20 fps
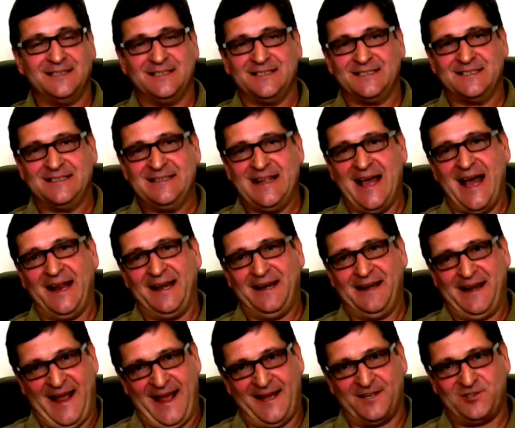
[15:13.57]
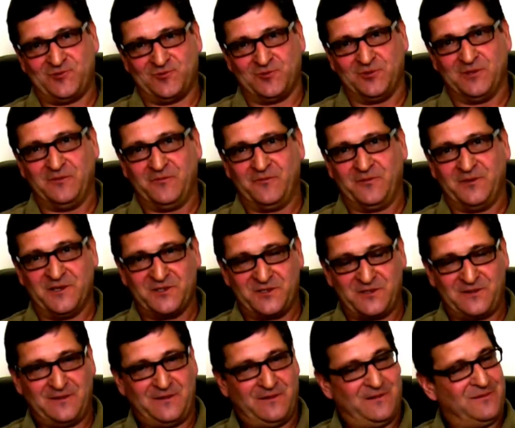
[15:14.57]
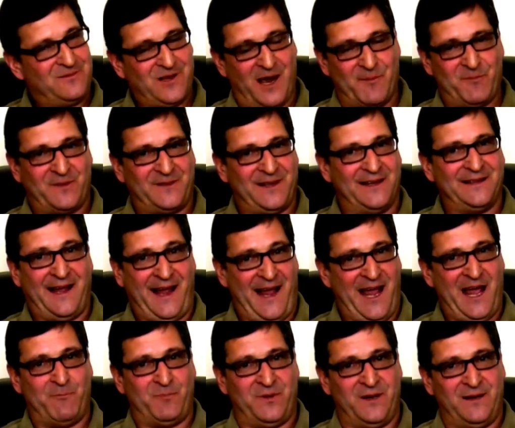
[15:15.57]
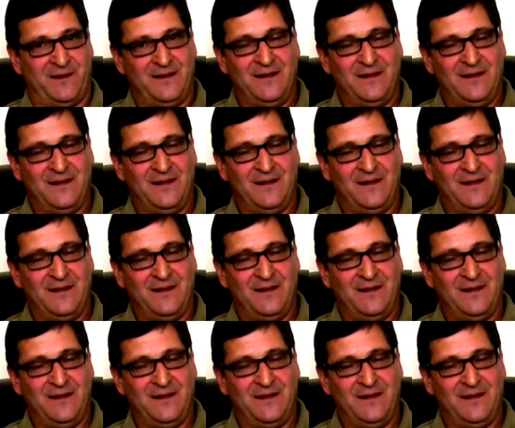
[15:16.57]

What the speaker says: This is not natural for this type of thing to happen.